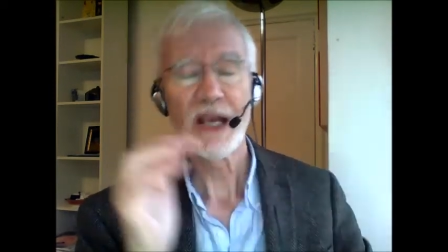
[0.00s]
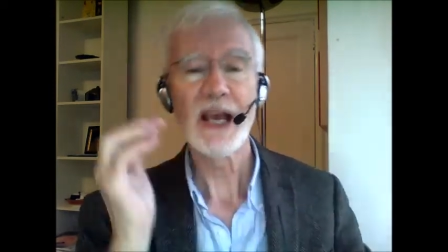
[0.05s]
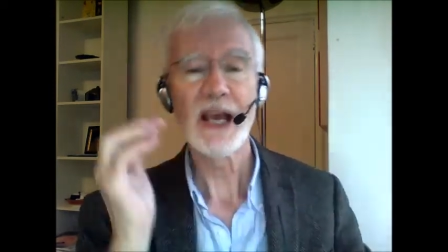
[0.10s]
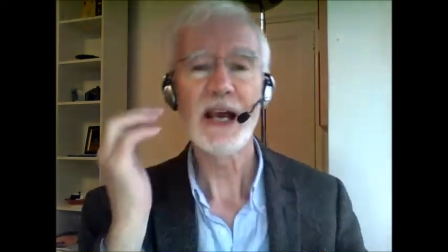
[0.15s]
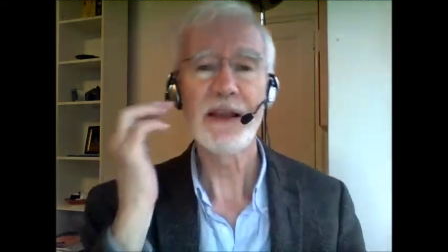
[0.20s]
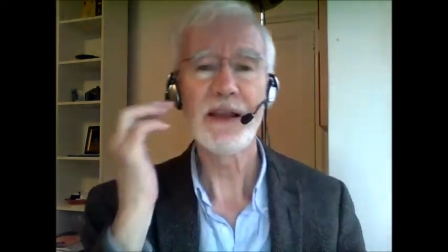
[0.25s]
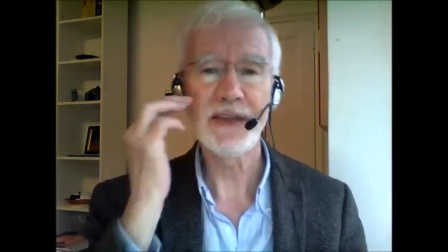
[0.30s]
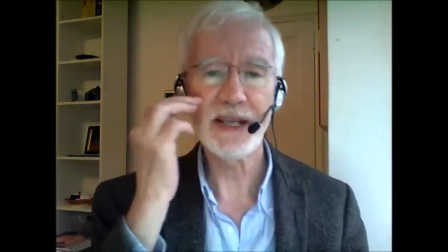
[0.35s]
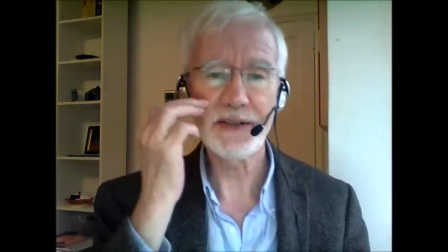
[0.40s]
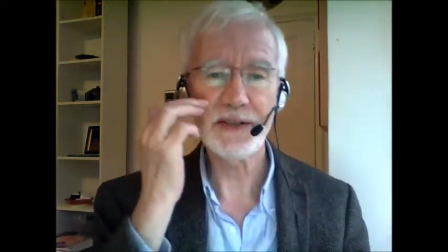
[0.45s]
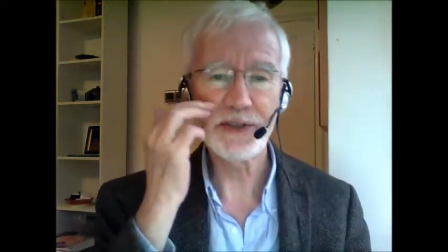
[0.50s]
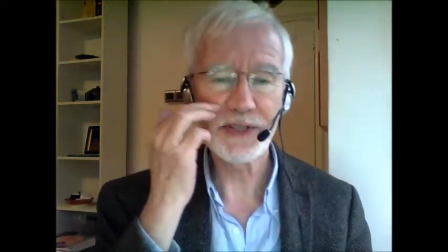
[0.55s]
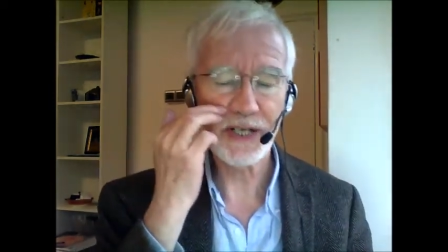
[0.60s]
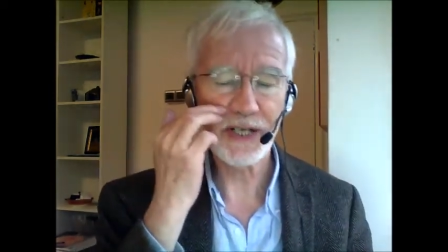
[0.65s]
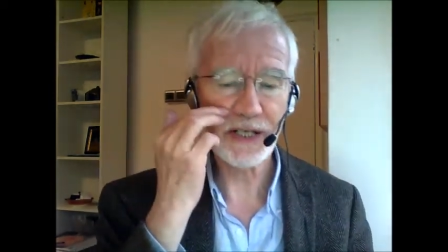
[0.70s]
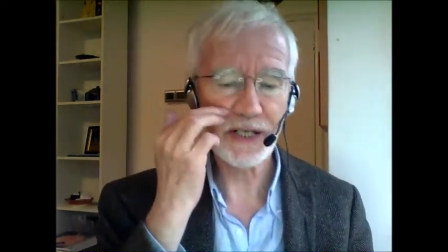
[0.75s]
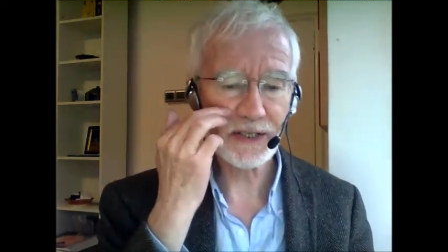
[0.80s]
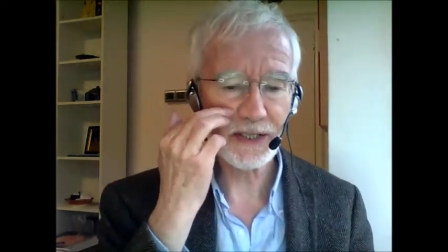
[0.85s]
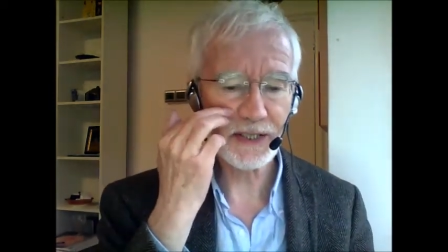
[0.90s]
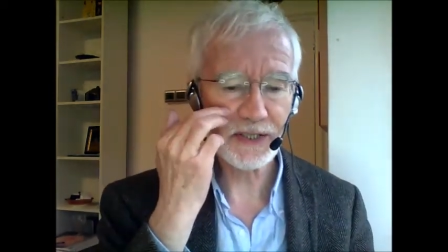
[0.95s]
And then
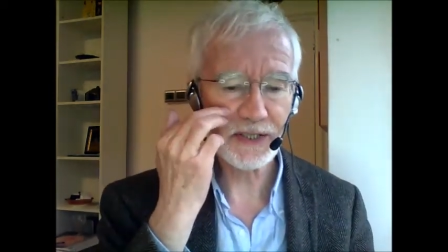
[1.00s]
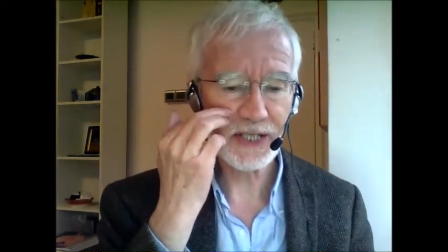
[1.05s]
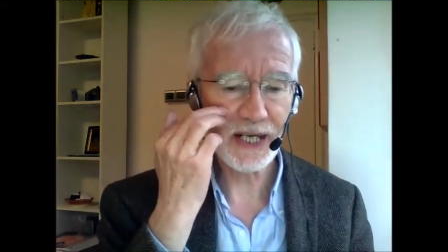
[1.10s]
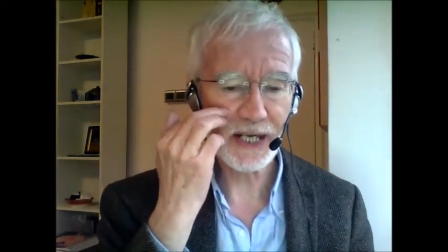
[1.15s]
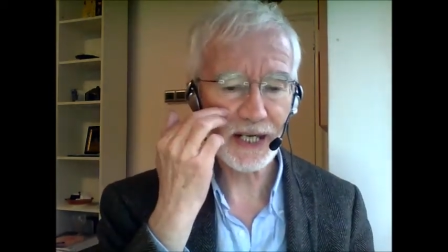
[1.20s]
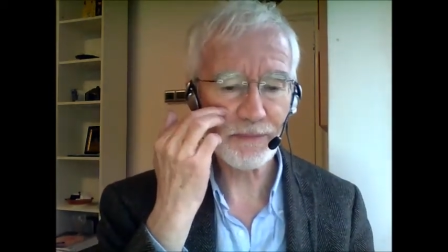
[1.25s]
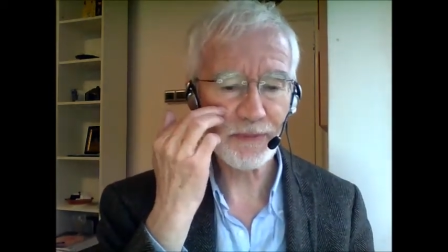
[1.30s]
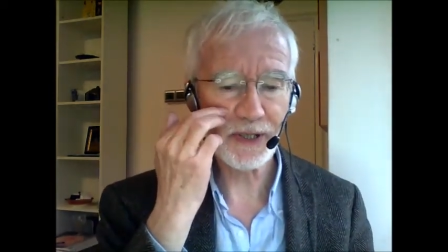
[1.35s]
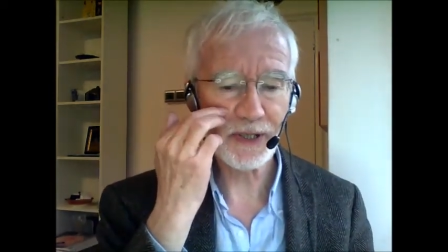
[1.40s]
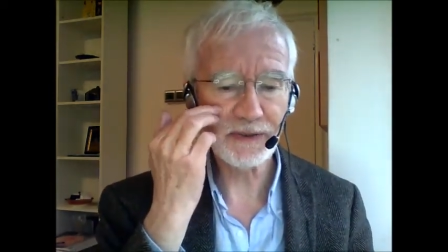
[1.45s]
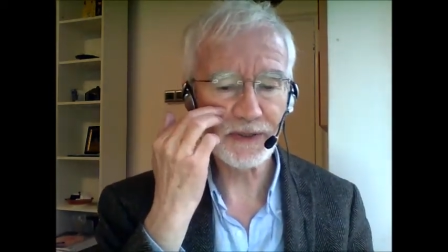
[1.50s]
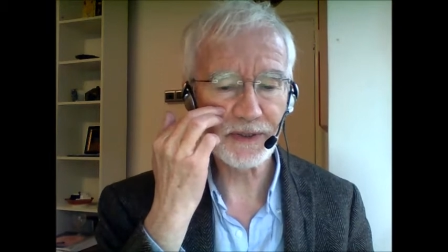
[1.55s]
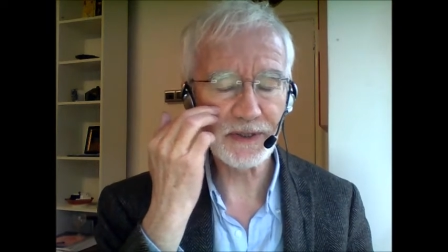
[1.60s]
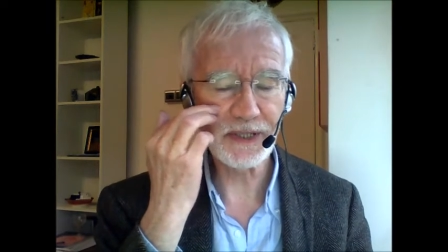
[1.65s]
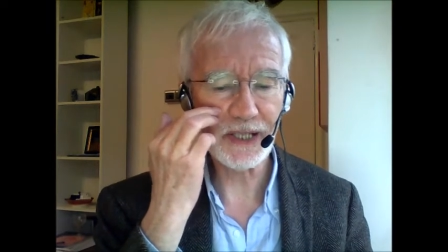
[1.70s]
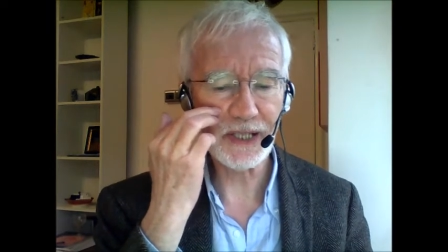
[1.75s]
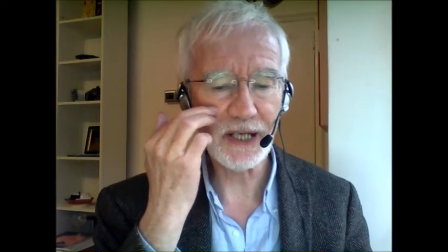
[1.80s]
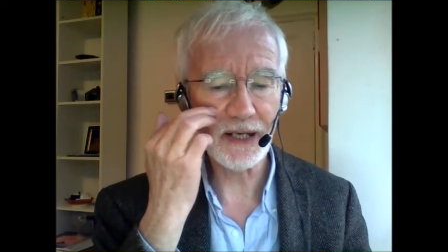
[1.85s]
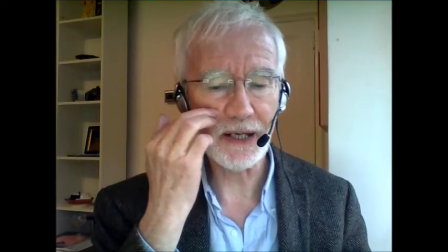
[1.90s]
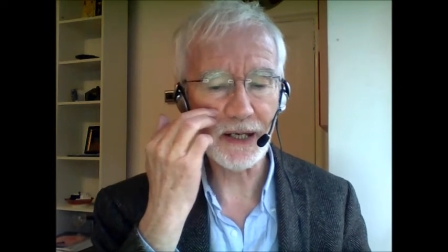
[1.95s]
gently tap under
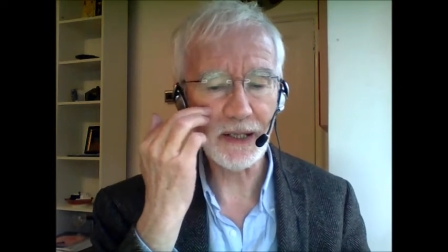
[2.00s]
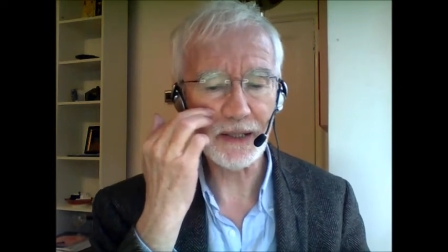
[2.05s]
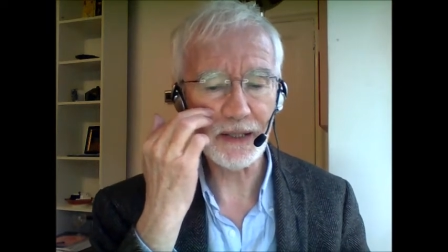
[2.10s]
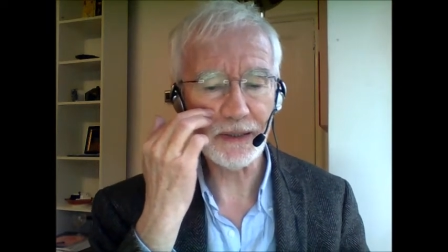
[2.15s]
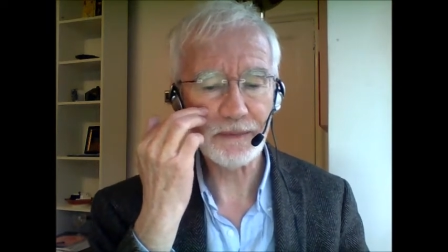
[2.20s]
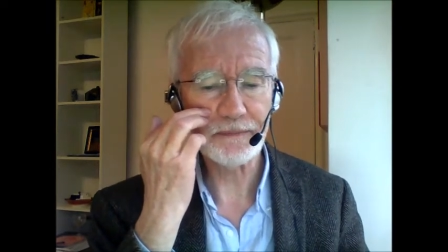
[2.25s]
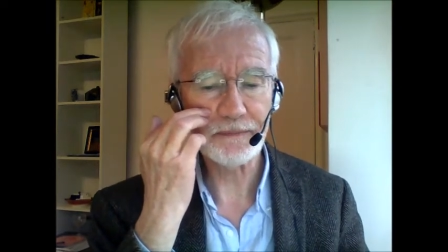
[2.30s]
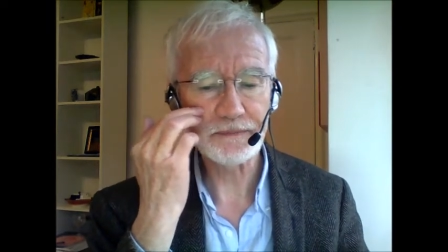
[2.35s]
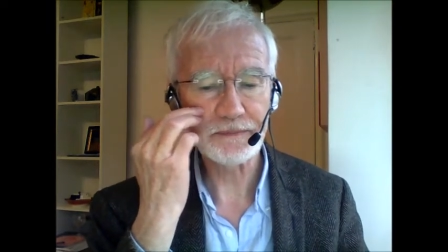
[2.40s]
the eye.